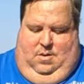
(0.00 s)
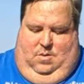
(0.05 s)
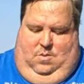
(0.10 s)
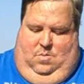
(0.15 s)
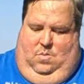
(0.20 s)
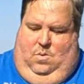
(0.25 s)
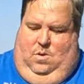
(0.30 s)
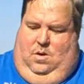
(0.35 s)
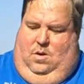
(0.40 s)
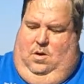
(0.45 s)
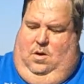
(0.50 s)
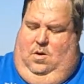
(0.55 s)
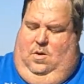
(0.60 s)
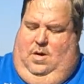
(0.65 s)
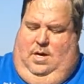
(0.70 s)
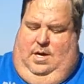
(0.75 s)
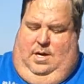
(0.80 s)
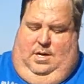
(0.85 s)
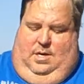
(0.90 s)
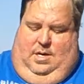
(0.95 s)
we're going to go
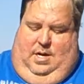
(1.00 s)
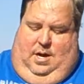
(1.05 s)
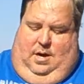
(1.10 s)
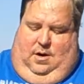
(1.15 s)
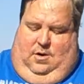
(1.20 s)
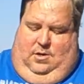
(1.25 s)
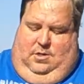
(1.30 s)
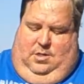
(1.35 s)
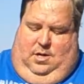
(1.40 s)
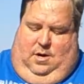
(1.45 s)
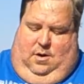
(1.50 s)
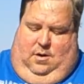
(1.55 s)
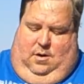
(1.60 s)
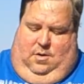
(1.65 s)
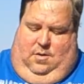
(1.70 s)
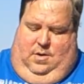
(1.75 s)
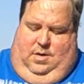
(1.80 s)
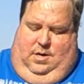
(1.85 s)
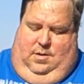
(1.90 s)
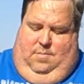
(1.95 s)
ahead and take our sour
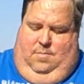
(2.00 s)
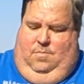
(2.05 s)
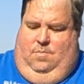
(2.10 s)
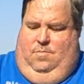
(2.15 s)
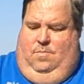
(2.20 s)
cream.